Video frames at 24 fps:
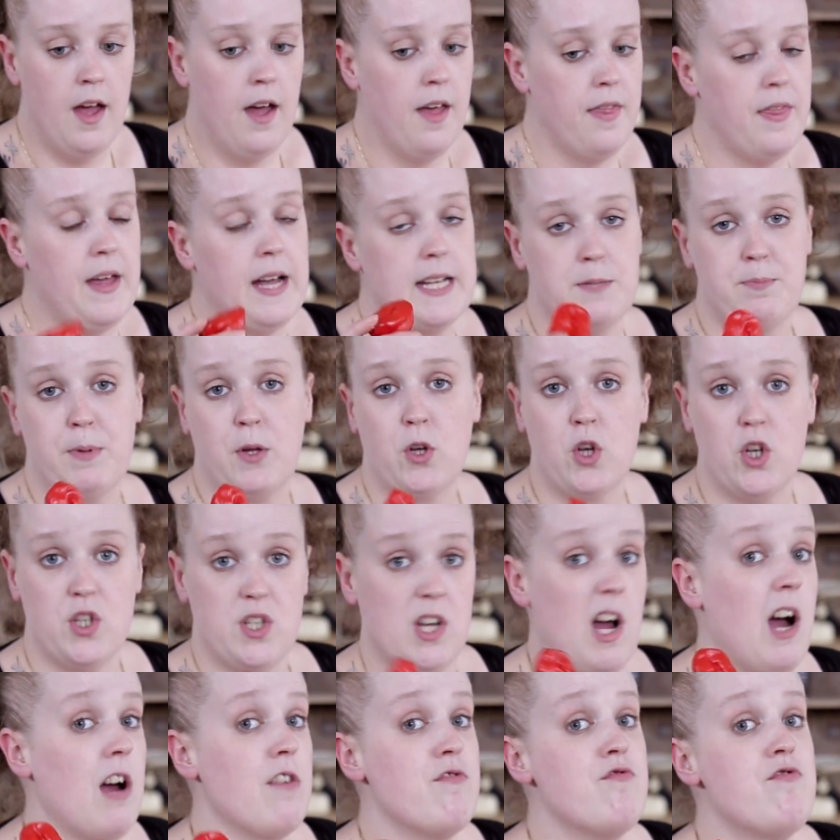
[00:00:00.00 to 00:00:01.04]
That's because
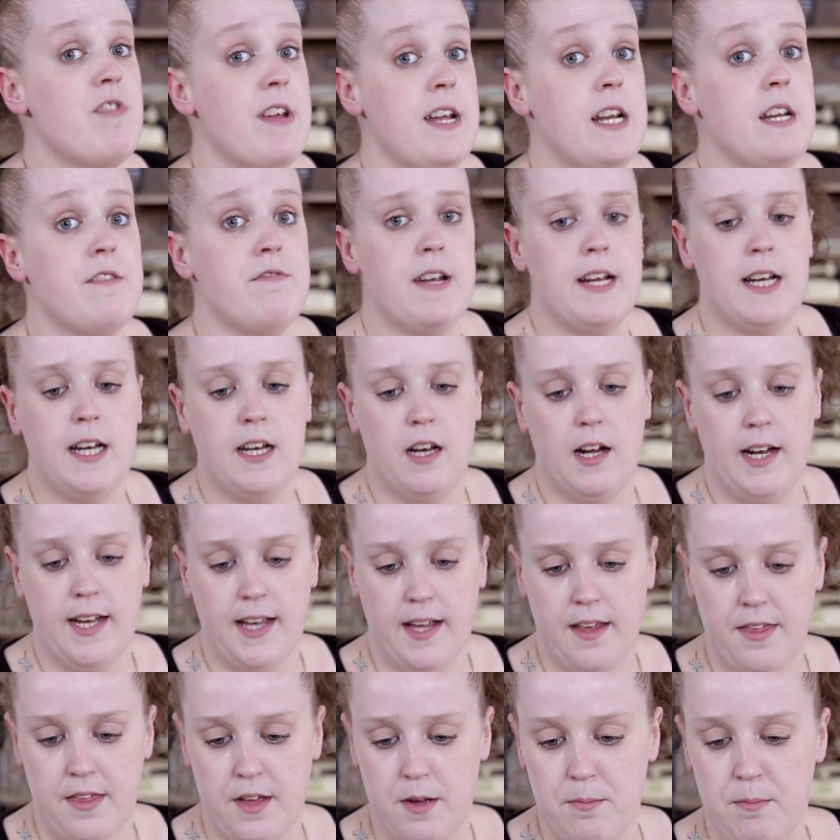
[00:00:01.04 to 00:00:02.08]
I really, really
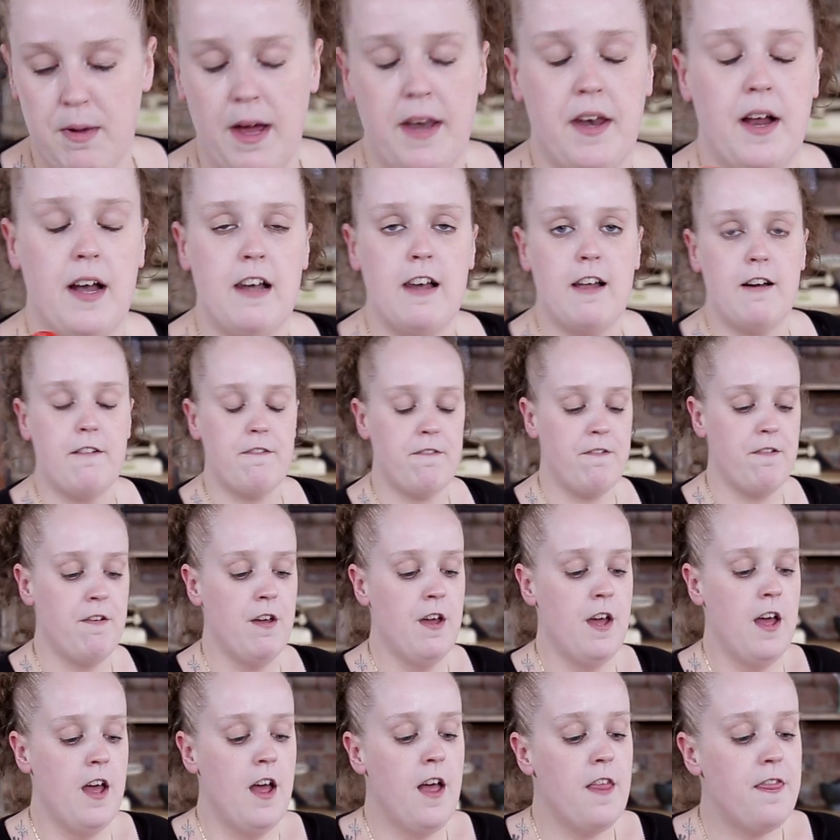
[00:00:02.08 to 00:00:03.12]
like them, and I love,
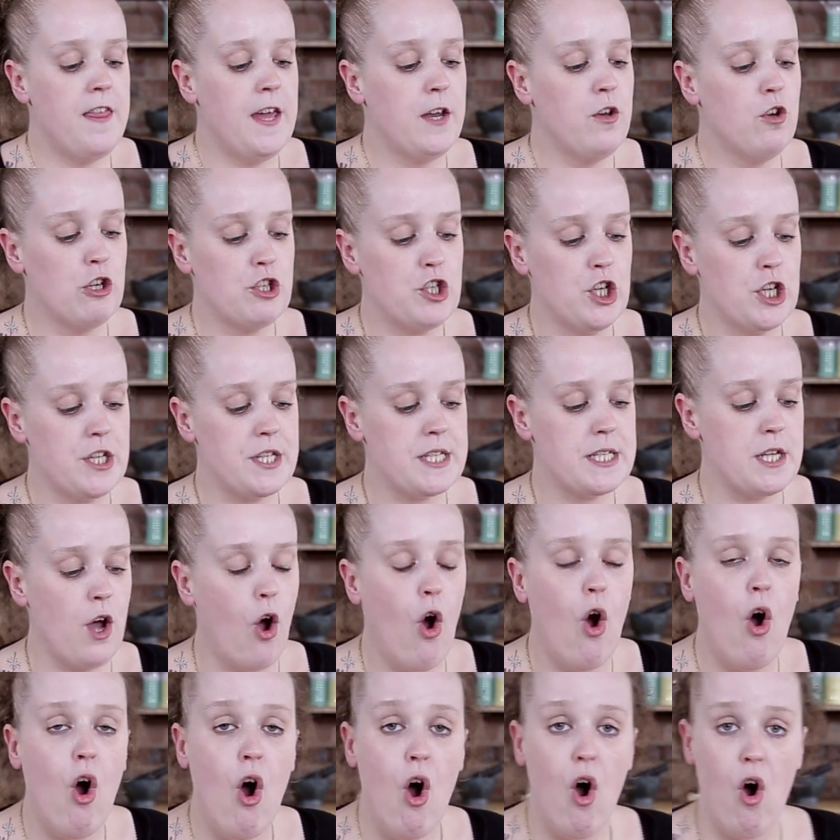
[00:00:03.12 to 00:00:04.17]
they're not just
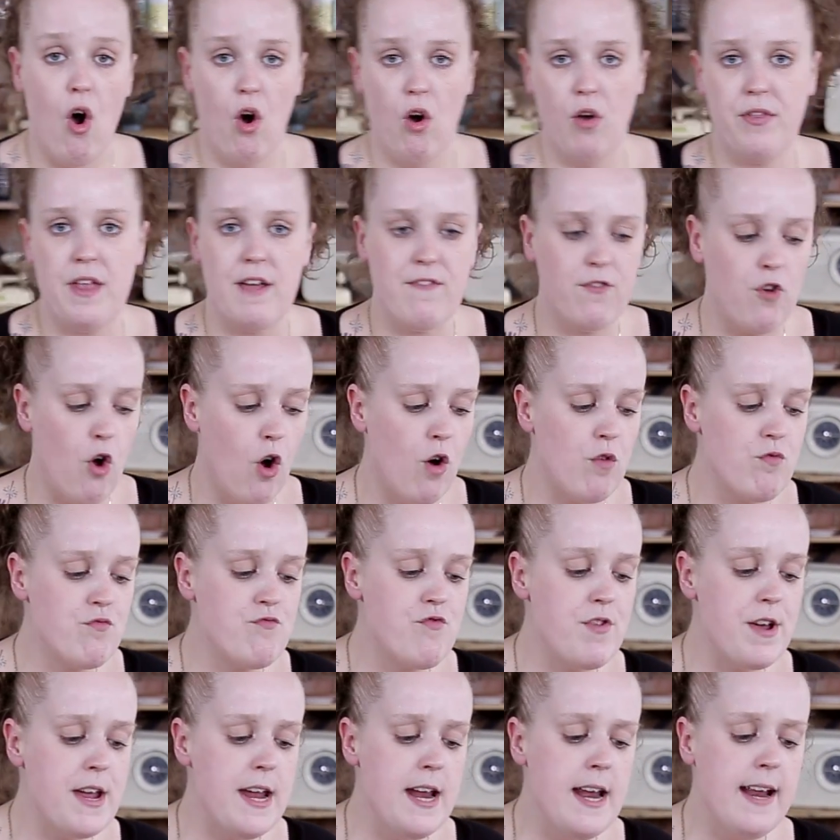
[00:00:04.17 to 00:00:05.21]
hot, they've got a
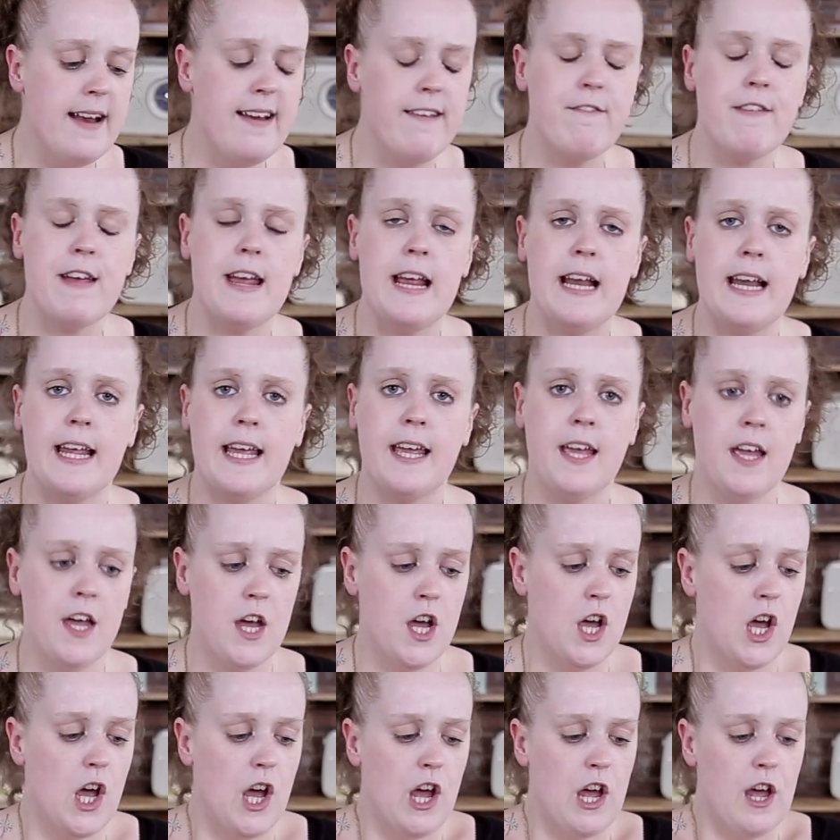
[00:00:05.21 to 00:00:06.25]
really, really
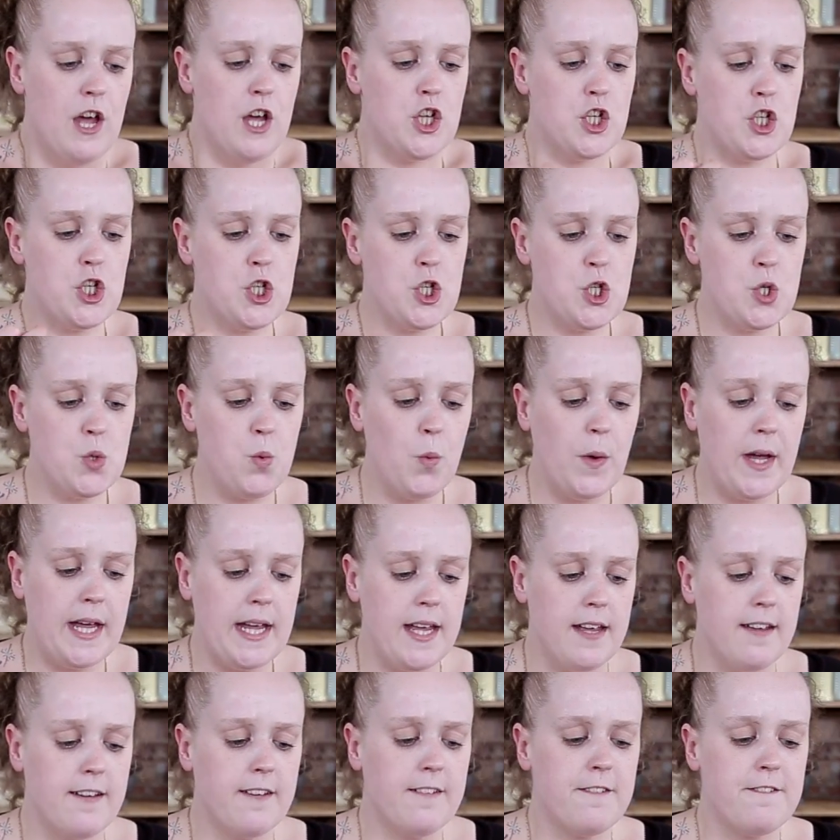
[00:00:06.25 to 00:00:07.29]

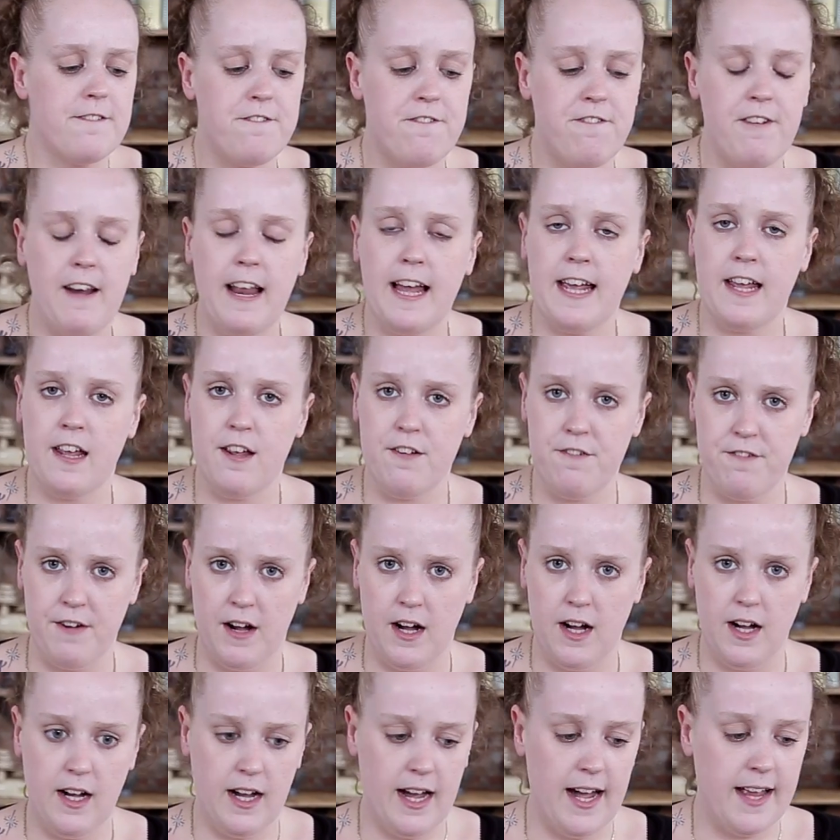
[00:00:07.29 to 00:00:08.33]
sweet
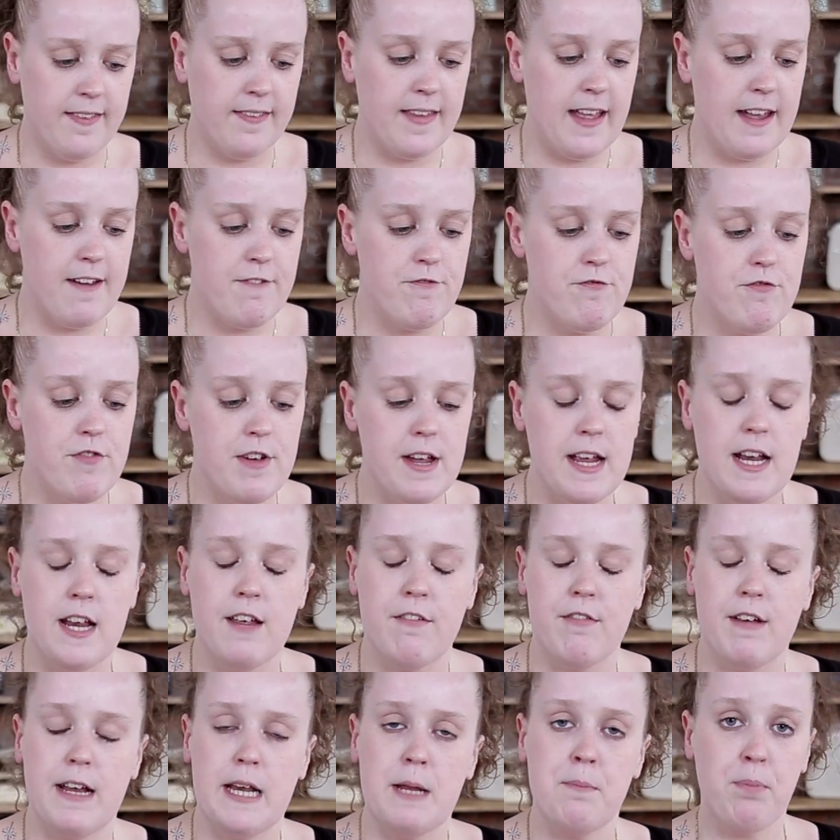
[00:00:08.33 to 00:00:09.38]
flavour, and they're really,
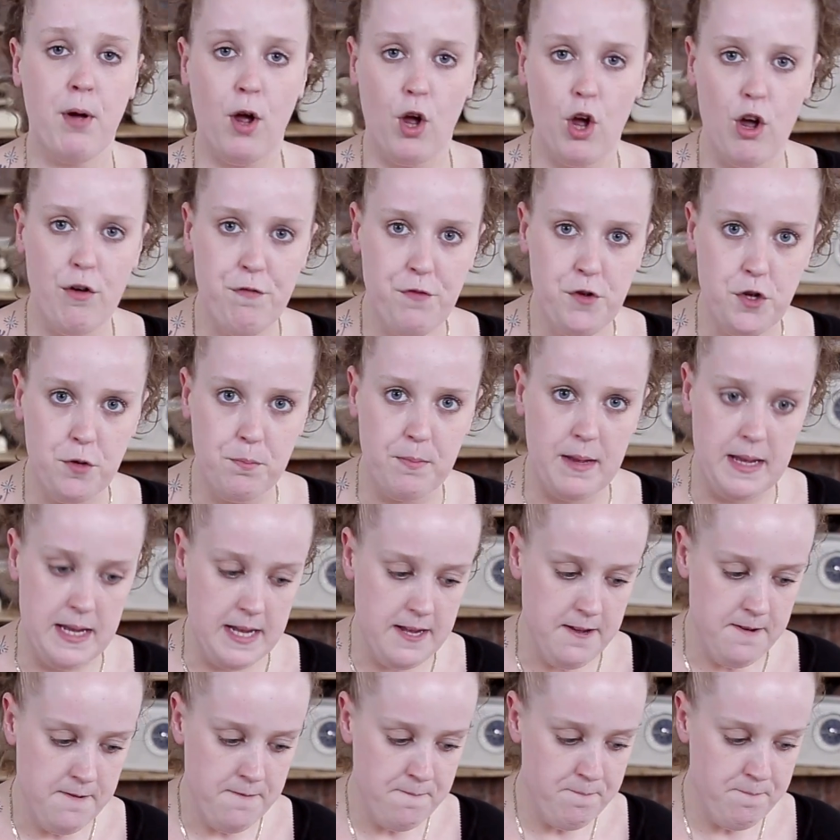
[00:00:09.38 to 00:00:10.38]
really perfumey.